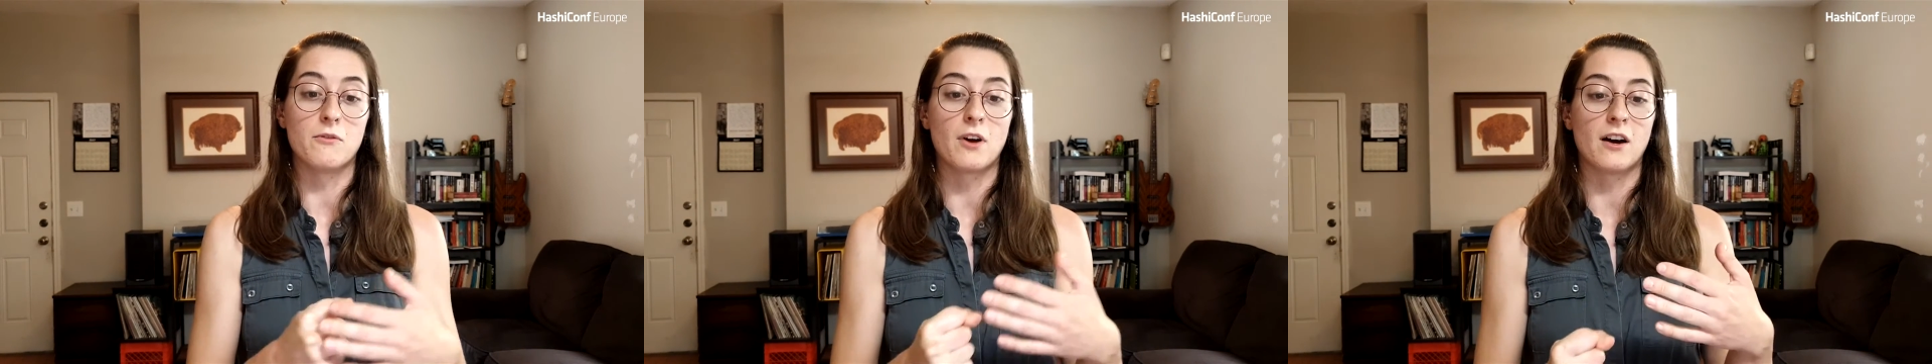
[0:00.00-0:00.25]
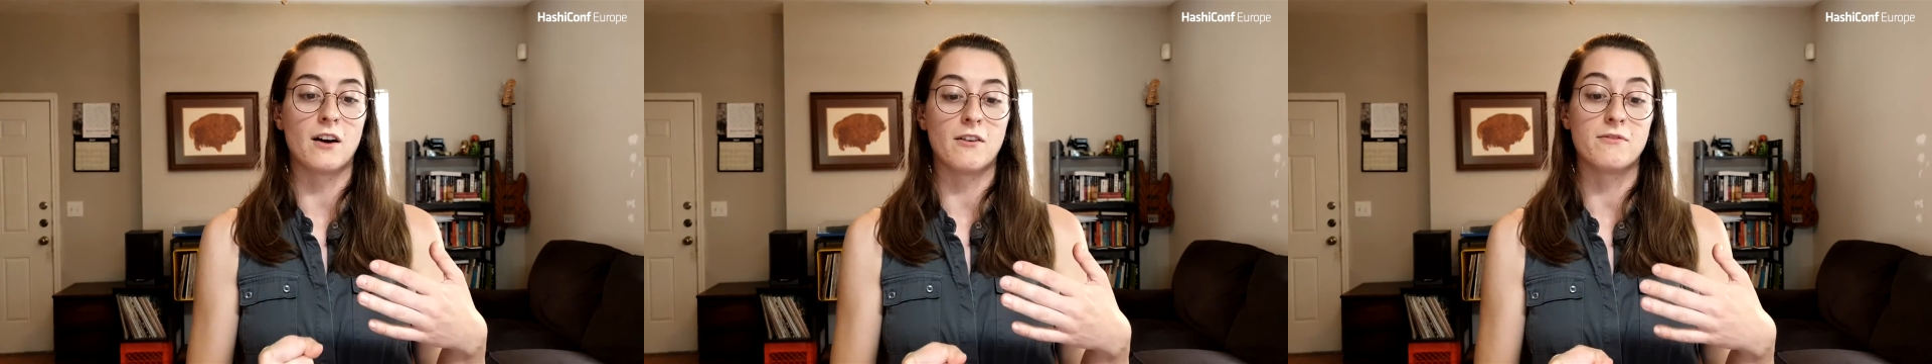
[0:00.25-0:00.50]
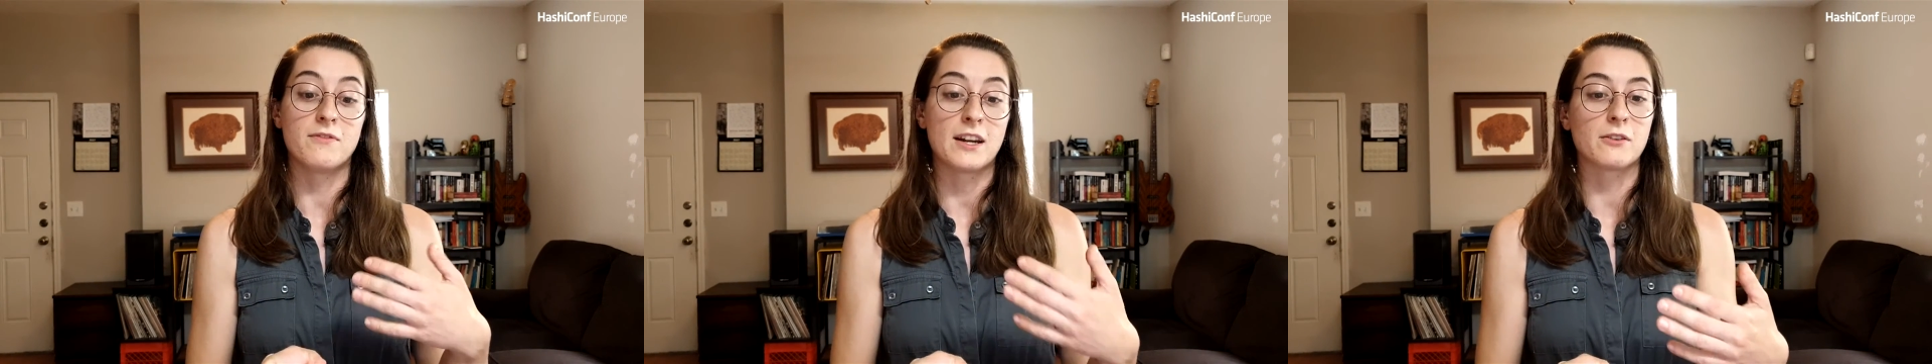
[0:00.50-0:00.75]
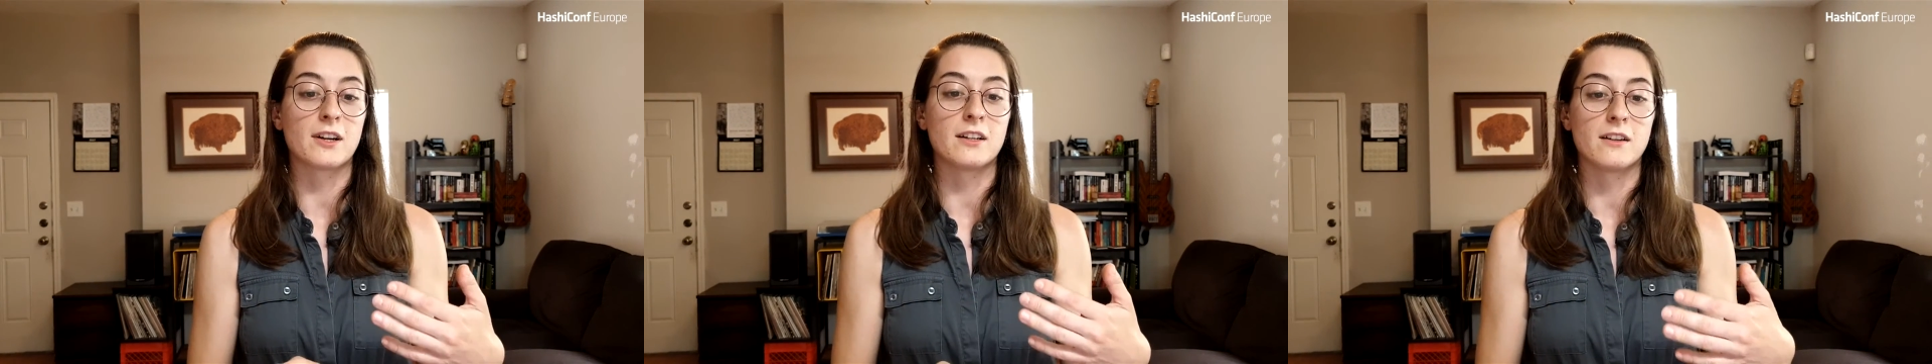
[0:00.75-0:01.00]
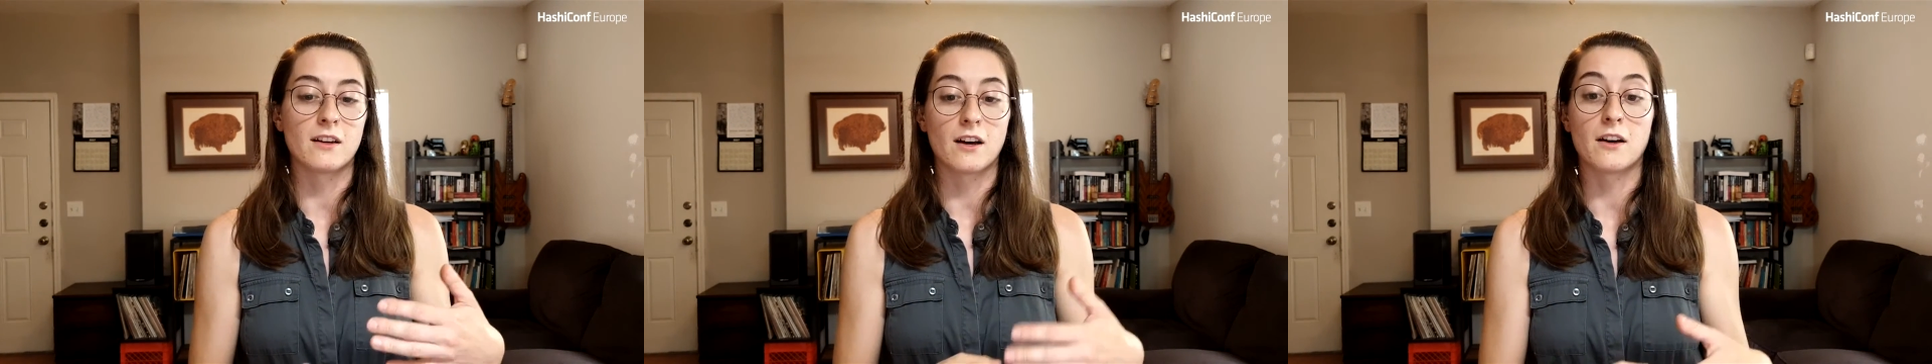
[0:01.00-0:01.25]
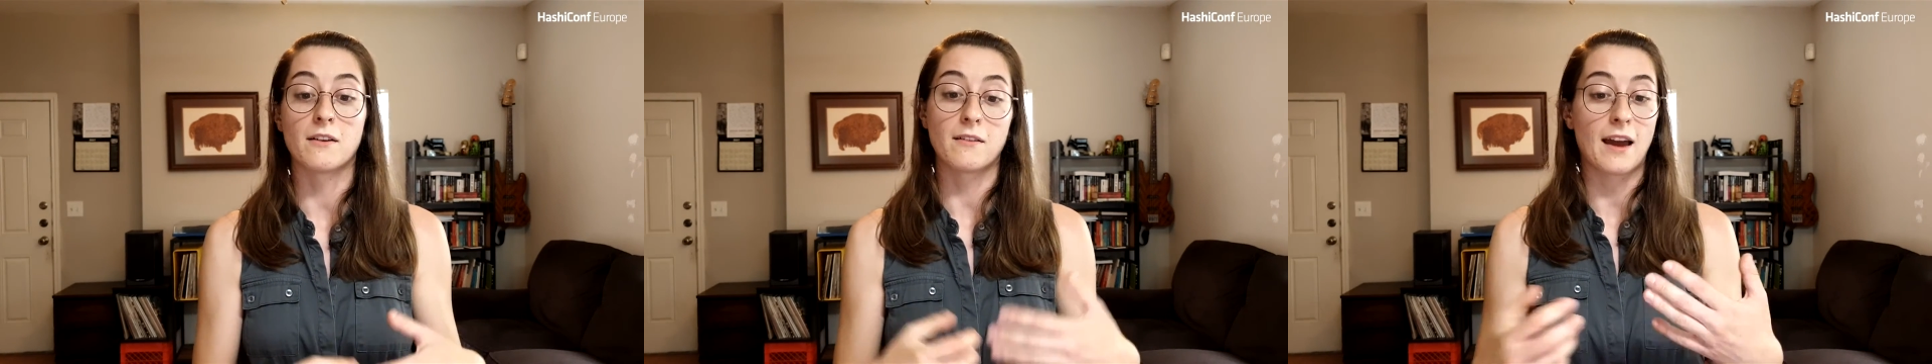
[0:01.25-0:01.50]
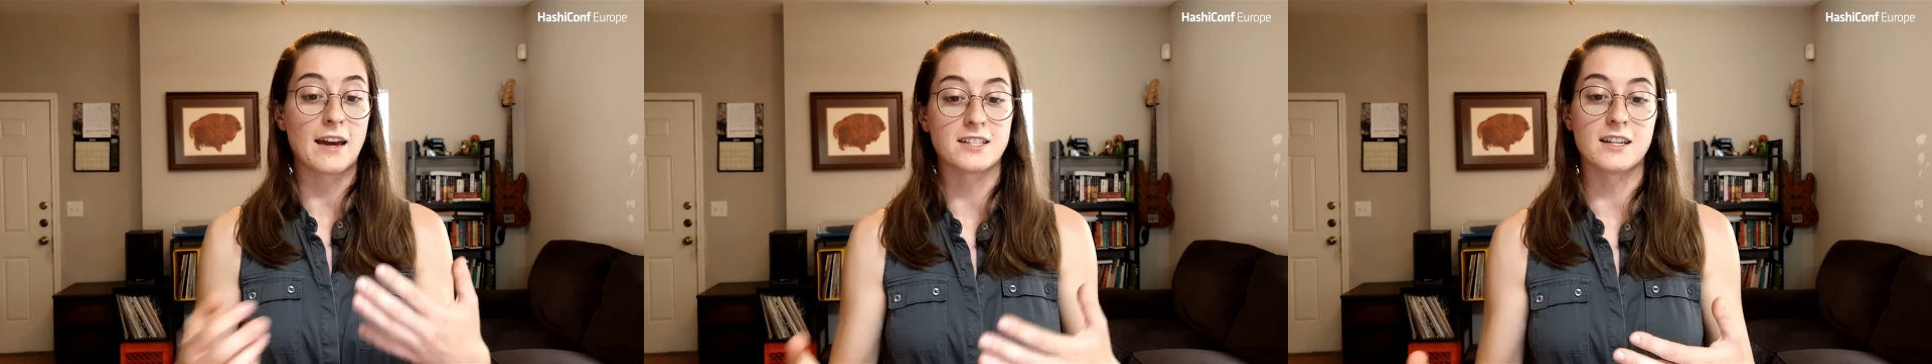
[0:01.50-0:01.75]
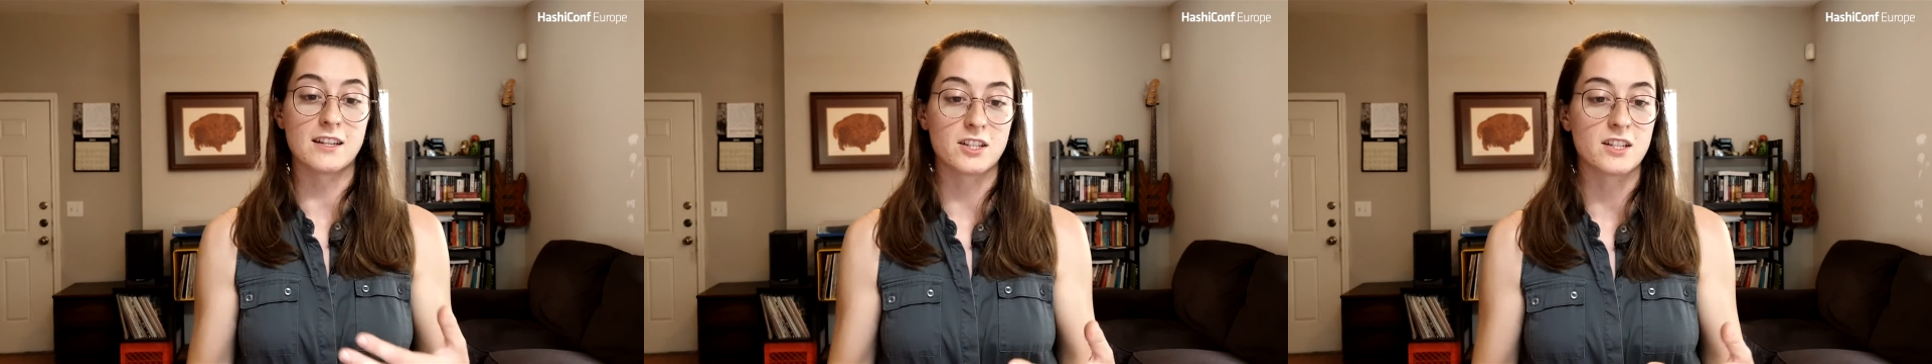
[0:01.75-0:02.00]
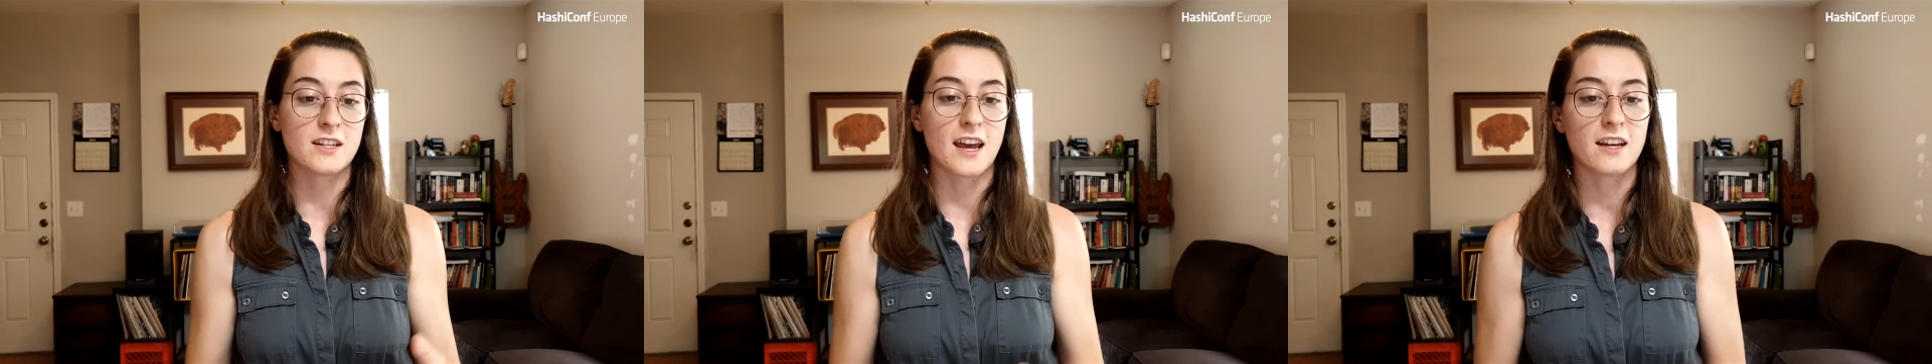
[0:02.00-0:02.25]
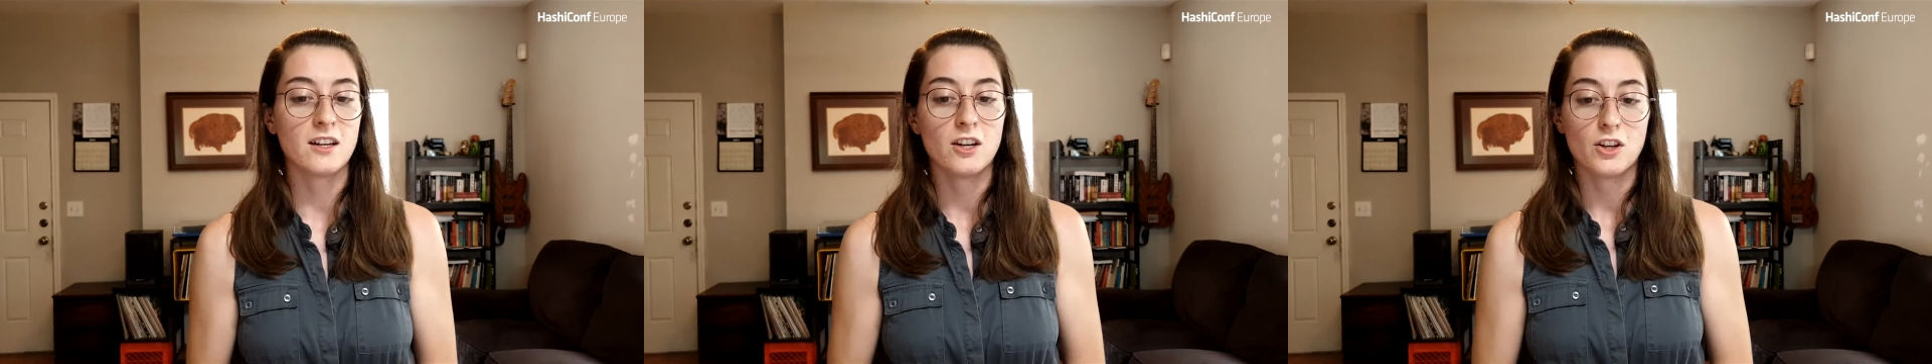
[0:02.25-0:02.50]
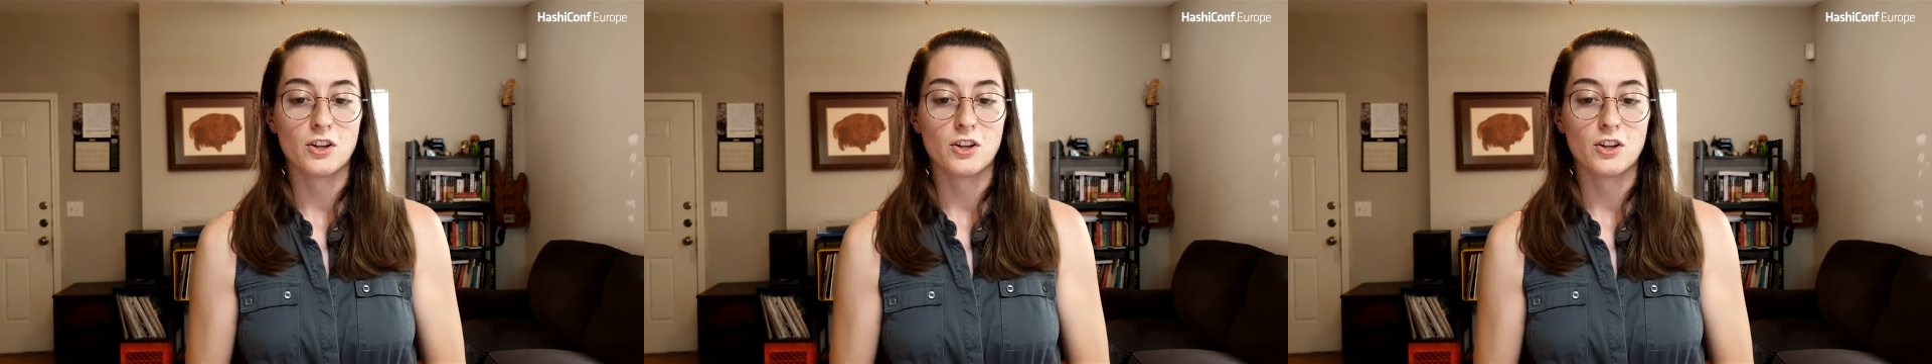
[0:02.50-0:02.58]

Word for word: Vagrant as it is today.